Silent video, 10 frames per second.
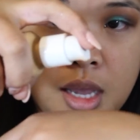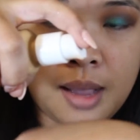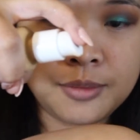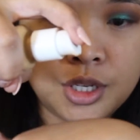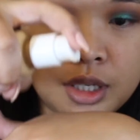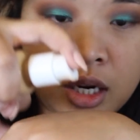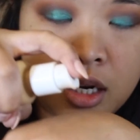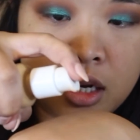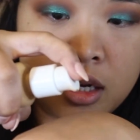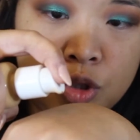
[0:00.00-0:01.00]
I'm just going
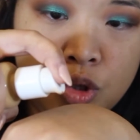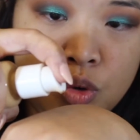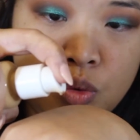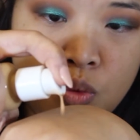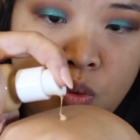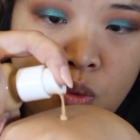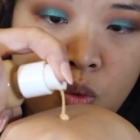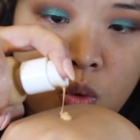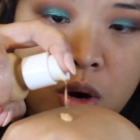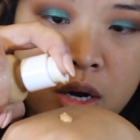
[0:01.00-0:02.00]
to do
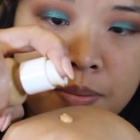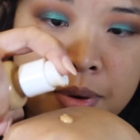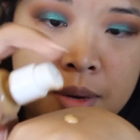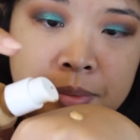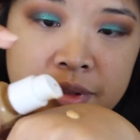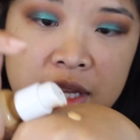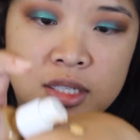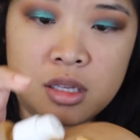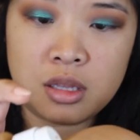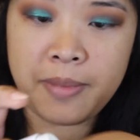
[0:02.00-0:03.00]
one pump of
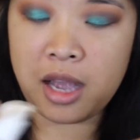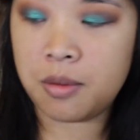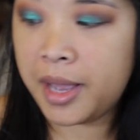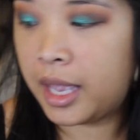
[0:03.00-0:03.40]
this on the back of my